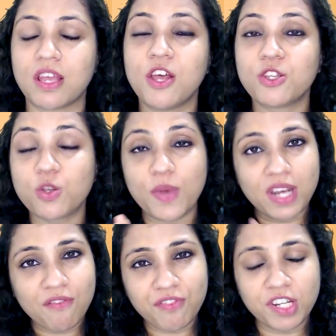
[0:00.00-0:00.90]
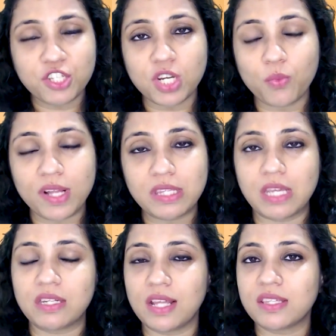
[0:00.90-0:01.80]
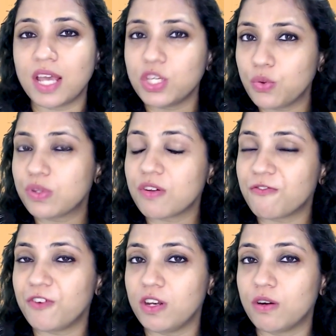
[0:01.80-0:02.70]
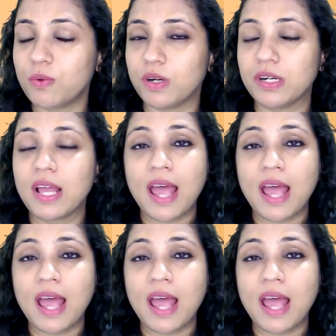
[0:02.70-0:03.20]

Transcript: So when I'm finishing one sentence, I use a filler word